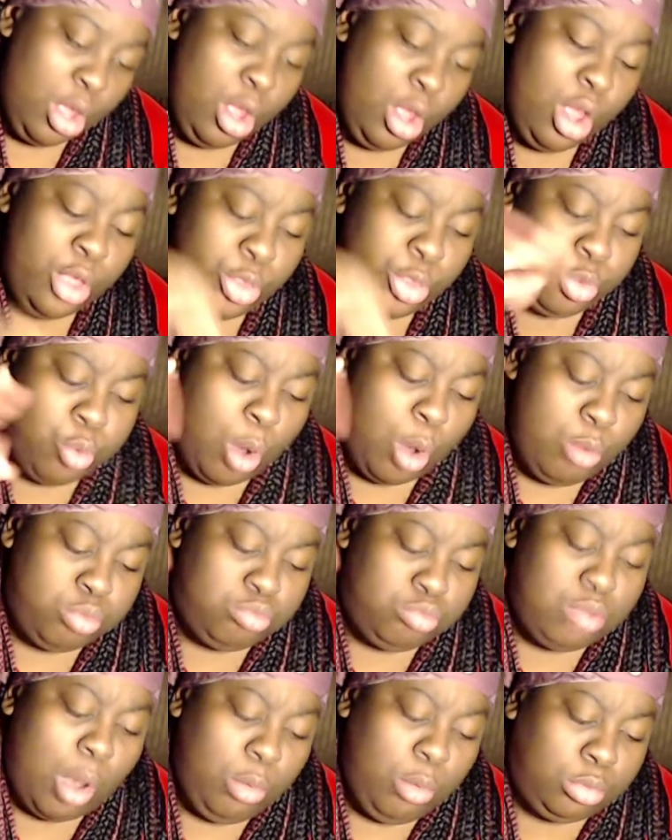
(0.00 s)
Whoa,
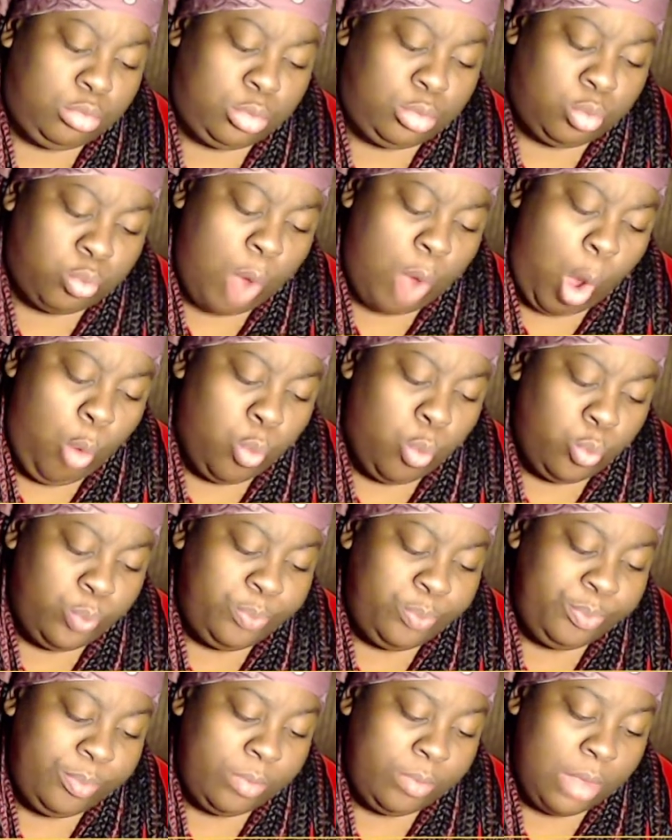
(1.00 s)
whoa, whoa!
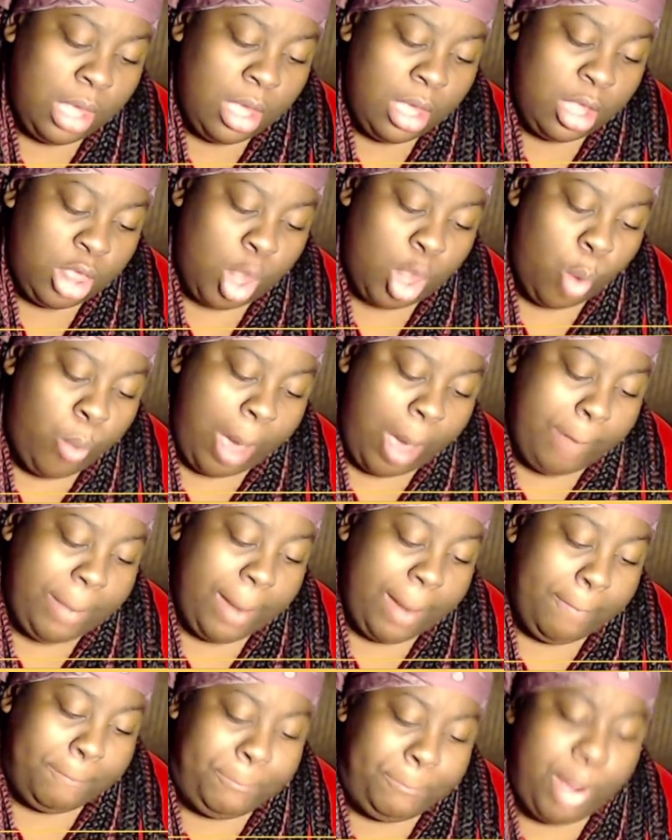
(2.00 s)
The weapon
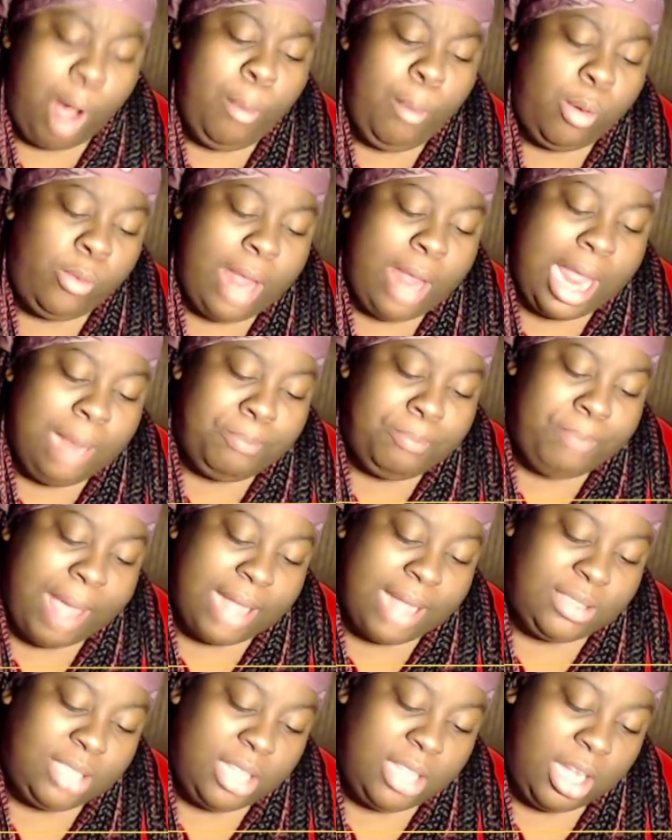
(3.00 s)
boomeranged back to
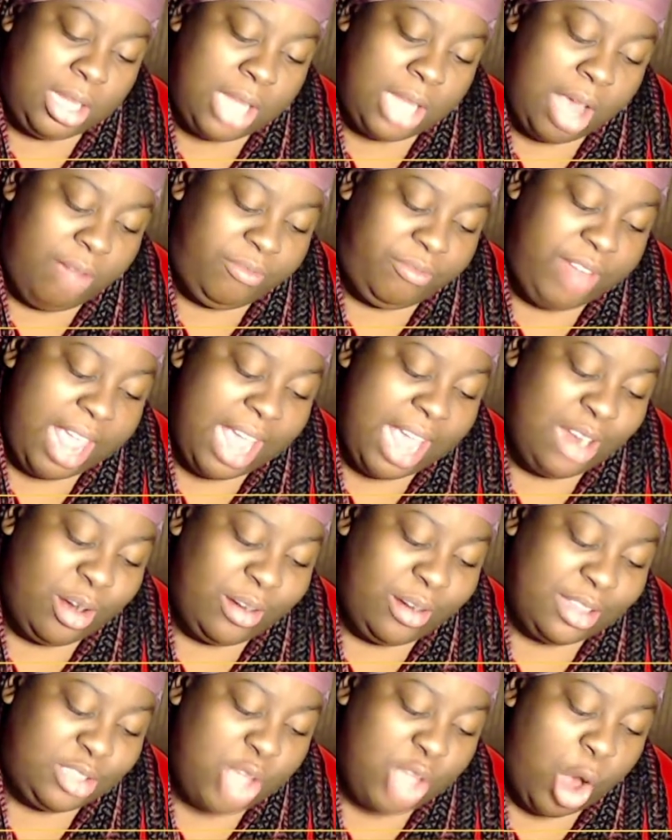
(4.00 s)
the gloved hand on its
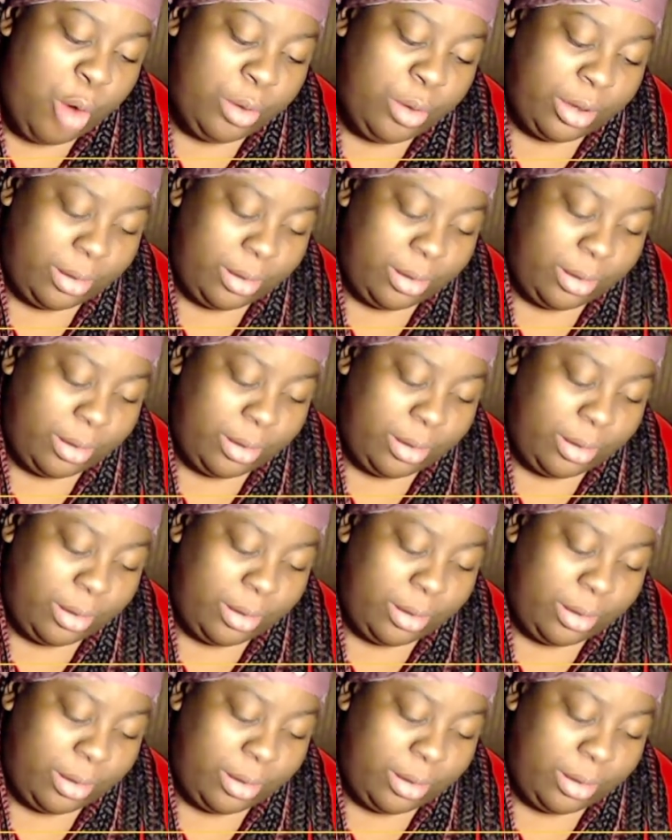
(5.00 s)
owner.